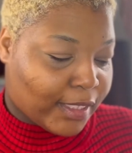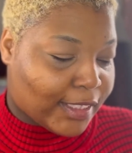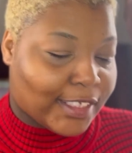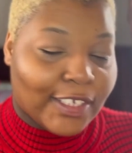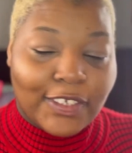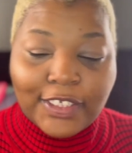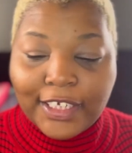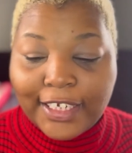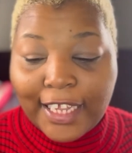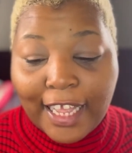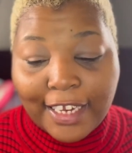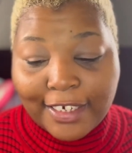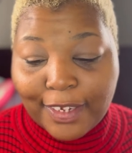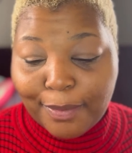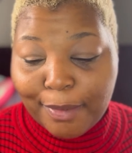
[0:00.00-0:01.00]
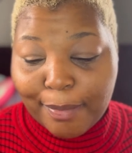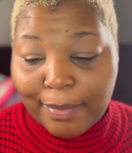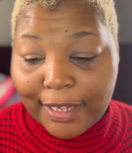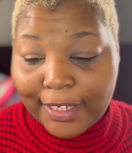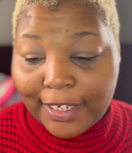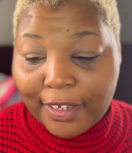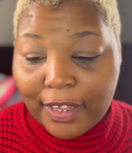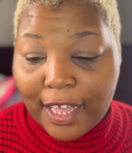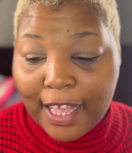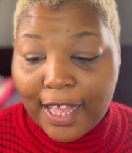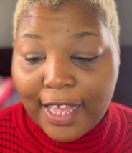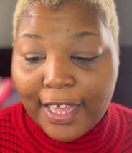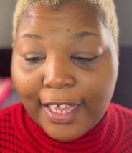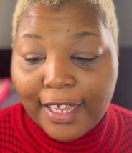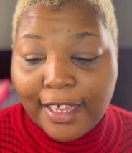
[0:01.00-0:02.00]
Told y'all know me by now.
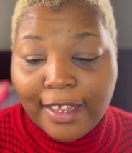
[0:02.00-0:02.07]
I